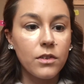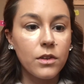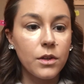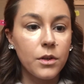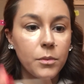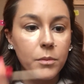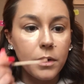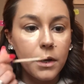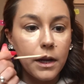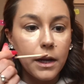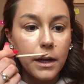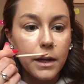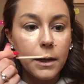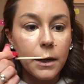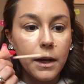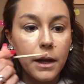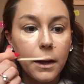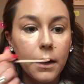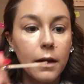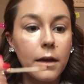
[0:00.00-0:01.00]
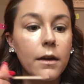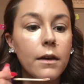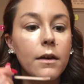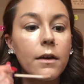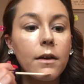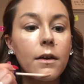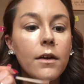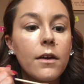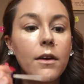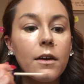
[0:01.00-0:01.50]
illuminating
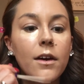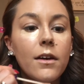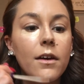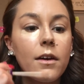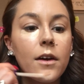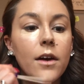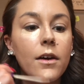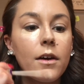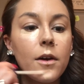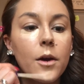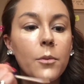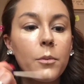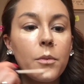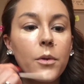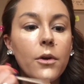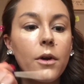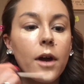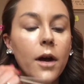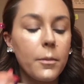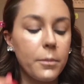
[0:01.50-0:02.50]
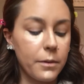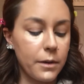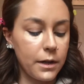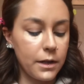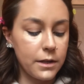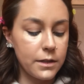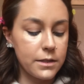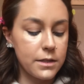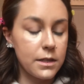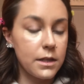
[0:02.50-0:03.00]

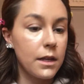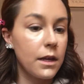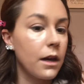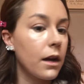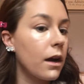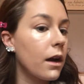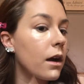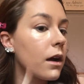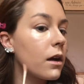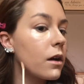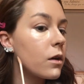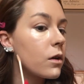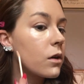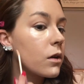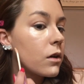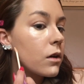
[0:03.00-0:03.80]
properties there.